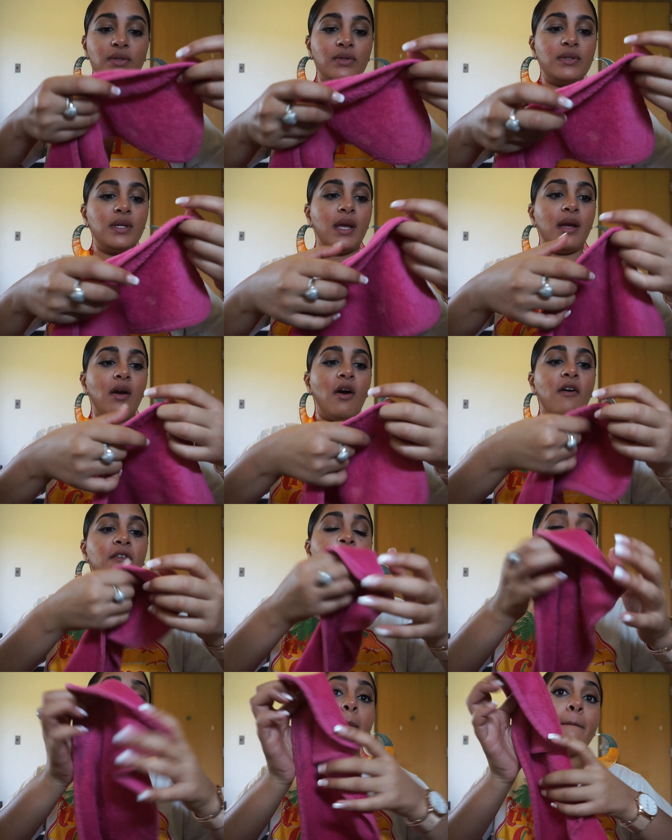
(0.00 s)
to take off
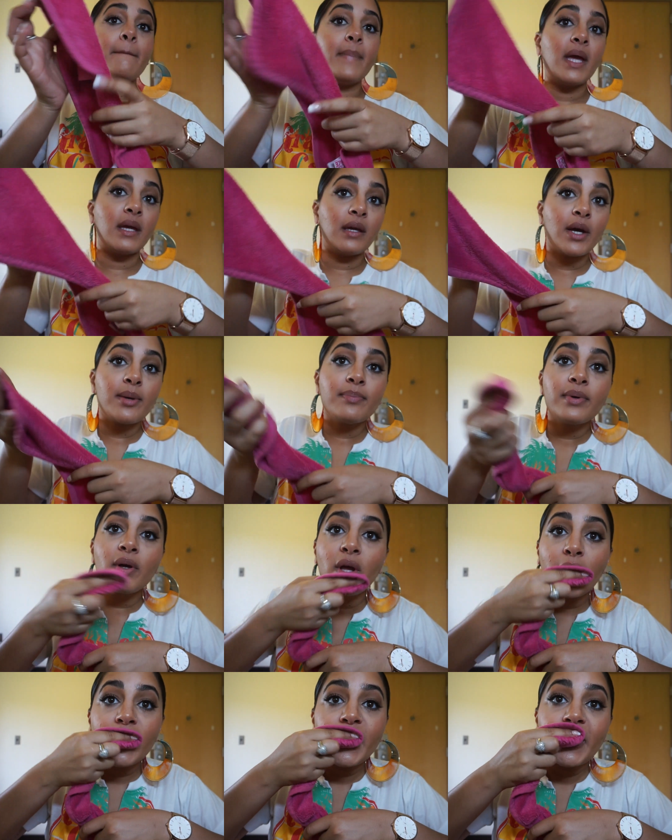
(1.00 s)
makeup.
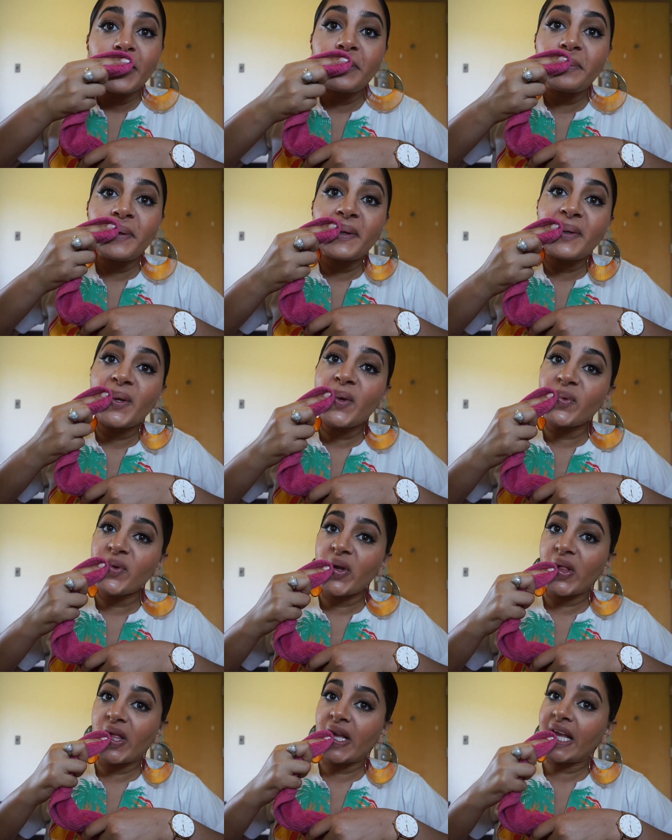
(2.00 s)

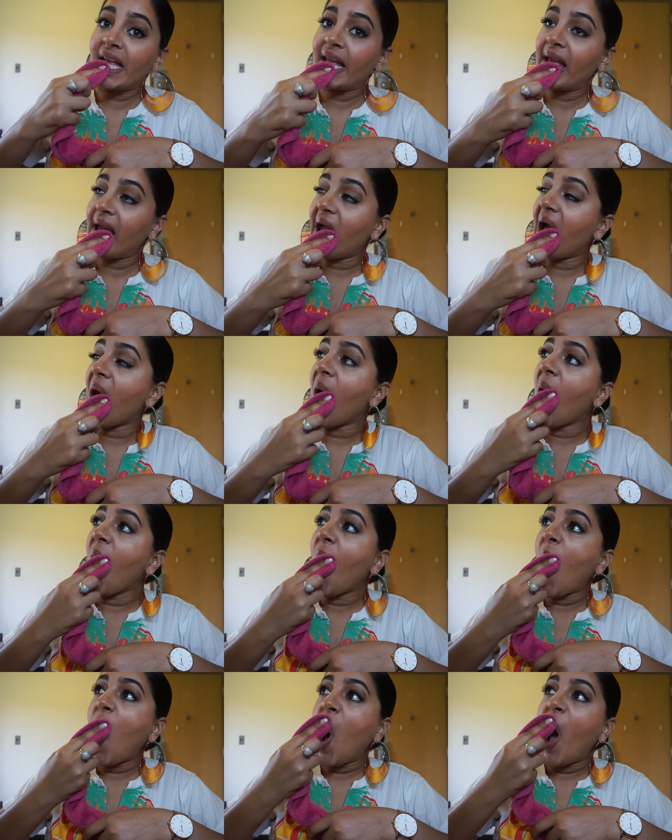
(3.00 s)
Specifically,
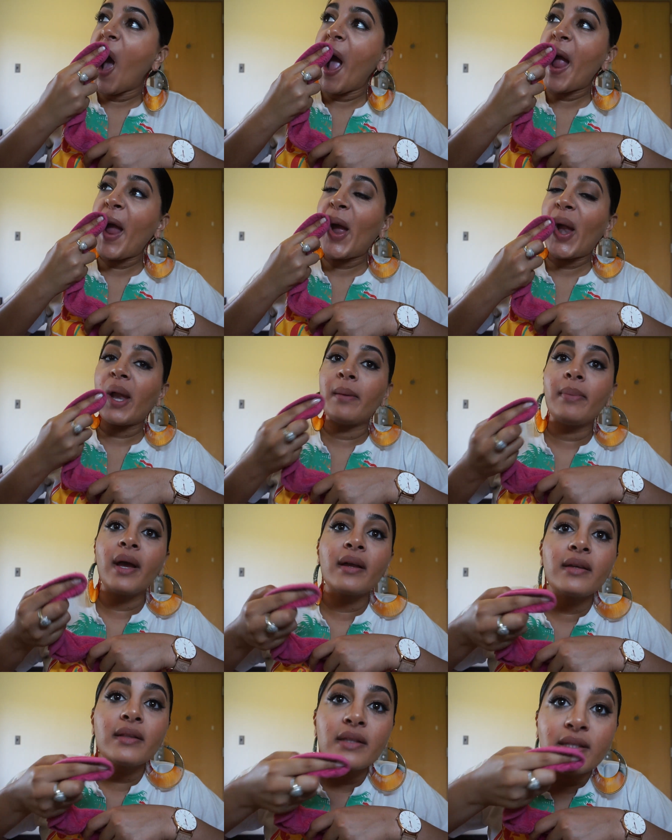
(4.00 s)
I got it
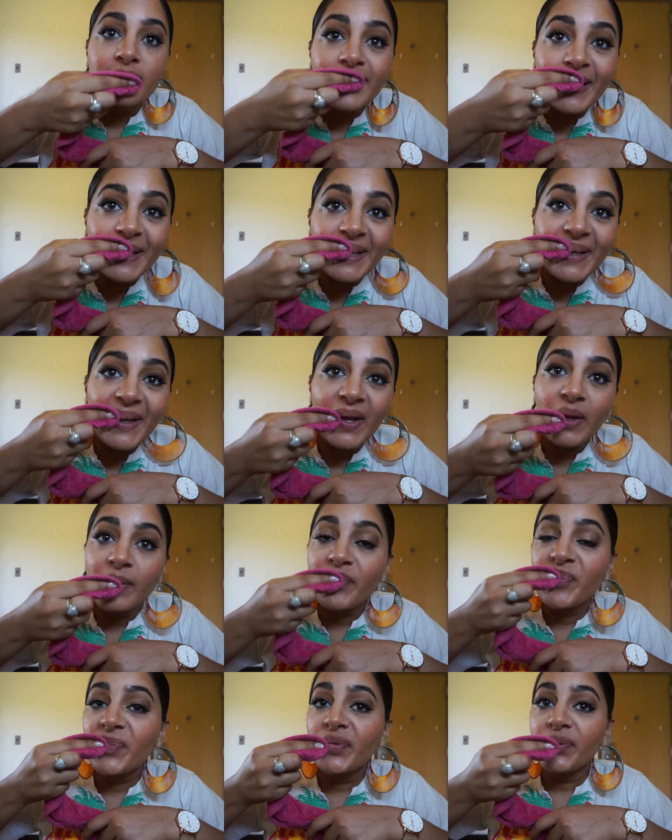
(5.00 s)
back in the States
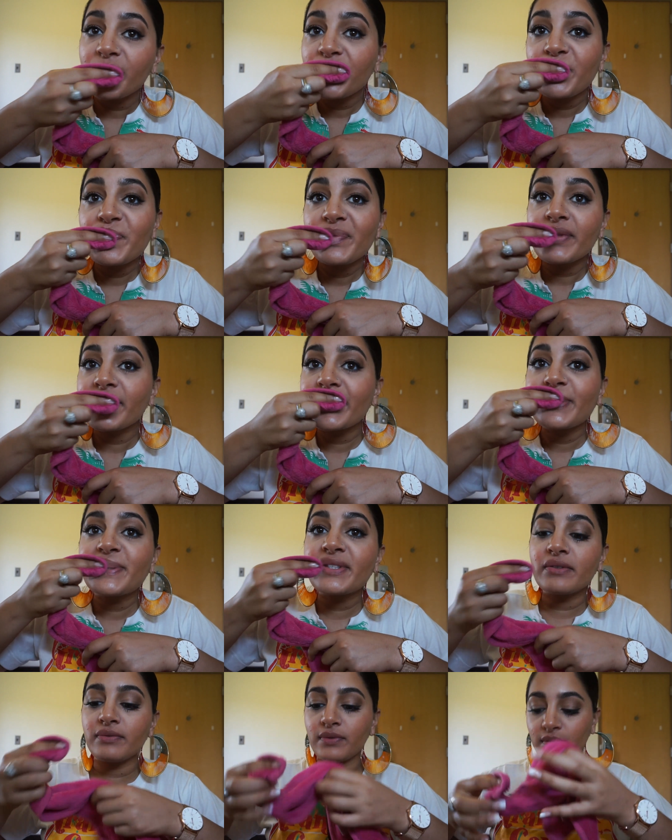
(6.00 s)
at
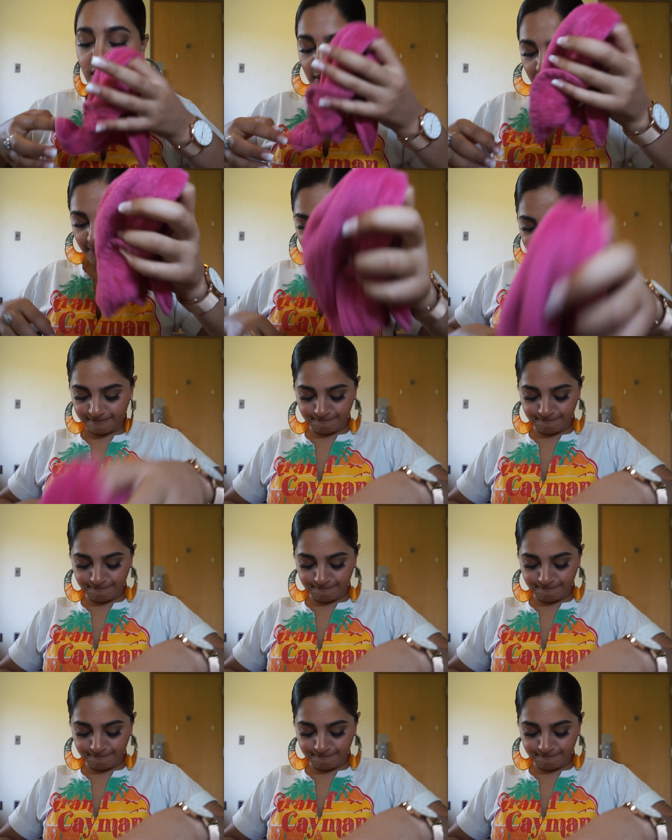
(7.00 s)
Sephora.